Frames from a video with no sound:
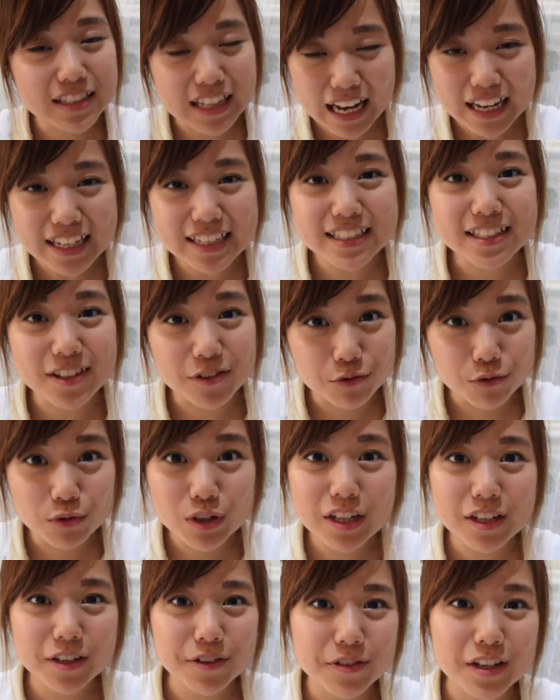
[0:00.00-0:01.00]
that is a
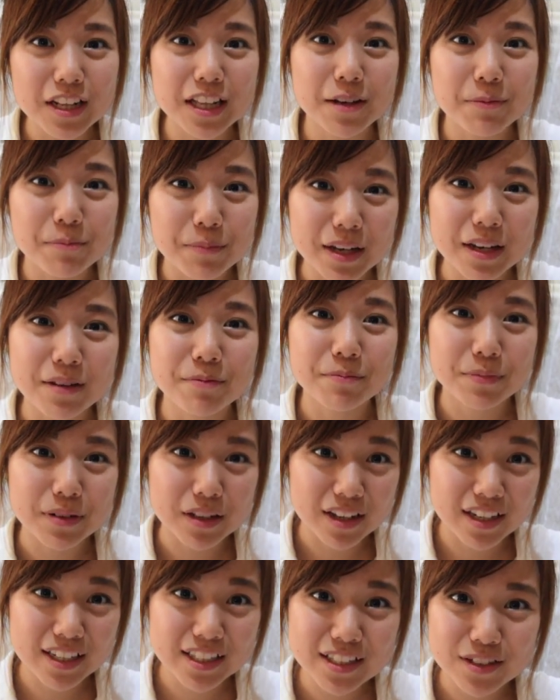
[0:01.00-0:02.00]
really big
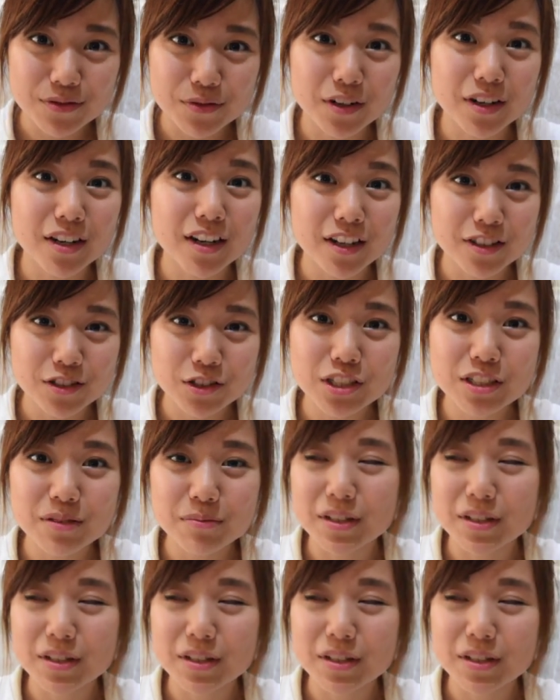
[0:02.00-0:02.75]
plus for a country,